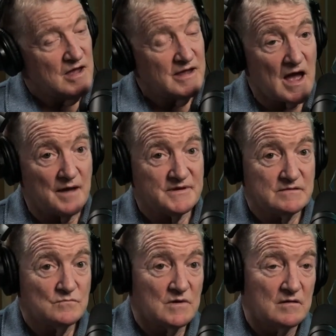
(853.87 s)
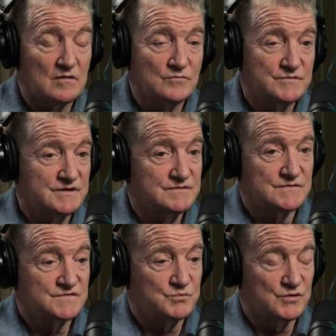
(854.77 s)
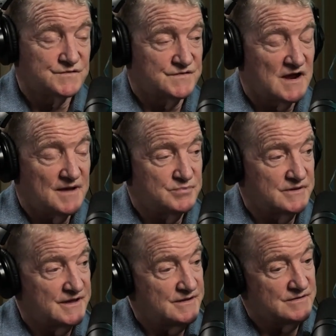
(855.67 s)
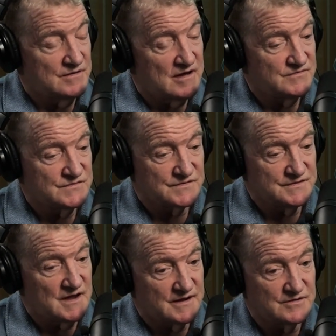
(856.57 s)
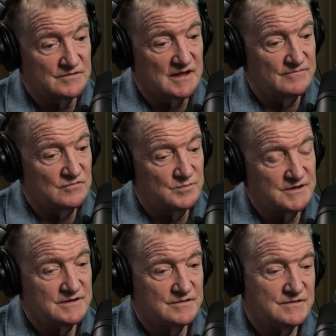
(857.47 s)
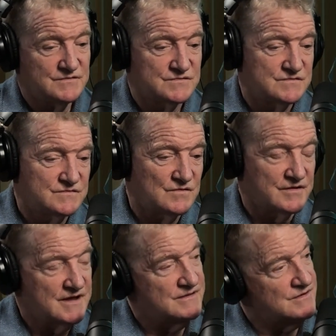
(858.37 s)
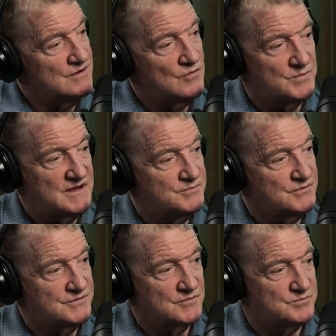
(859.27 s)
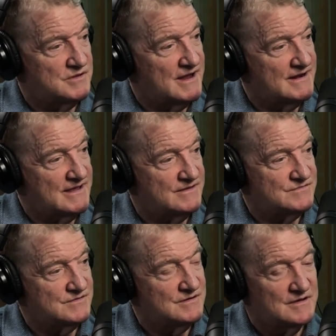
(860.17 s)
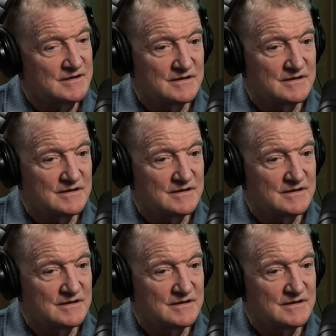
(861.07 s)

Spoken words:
Yeah, I mean, well, only in the sports that I played, you know, obviously not at your level, but, you know, you start getting to know people that you're playing against, and,